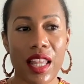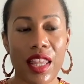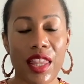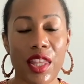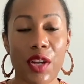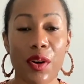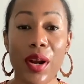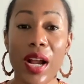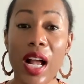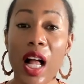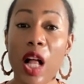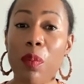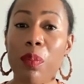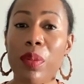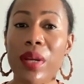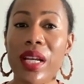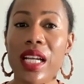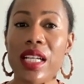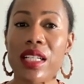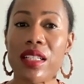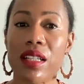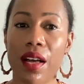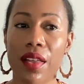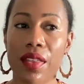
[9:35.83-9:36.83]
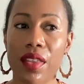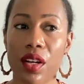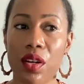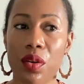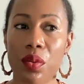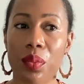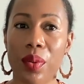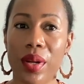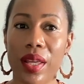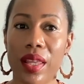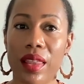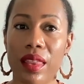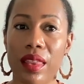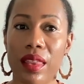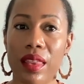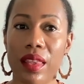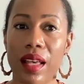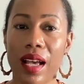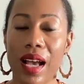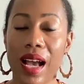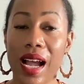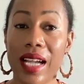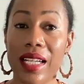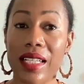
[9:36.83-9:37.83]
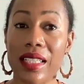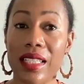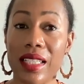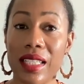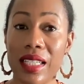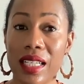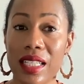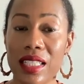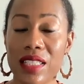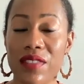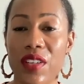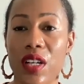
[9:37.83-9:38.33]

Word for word: they're helping each other with ideas.